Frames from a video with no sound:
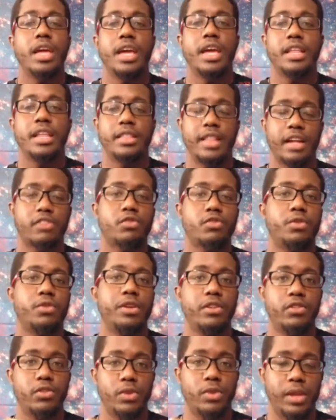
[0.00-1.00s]
And that's
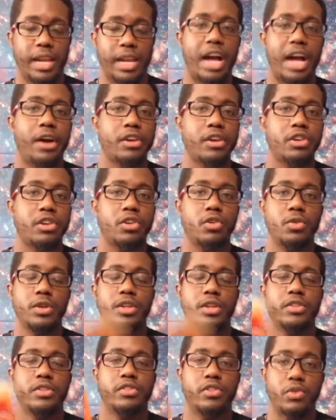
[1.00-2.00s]
going to allow you
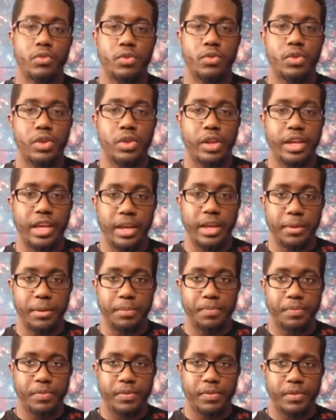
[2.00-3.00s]
to really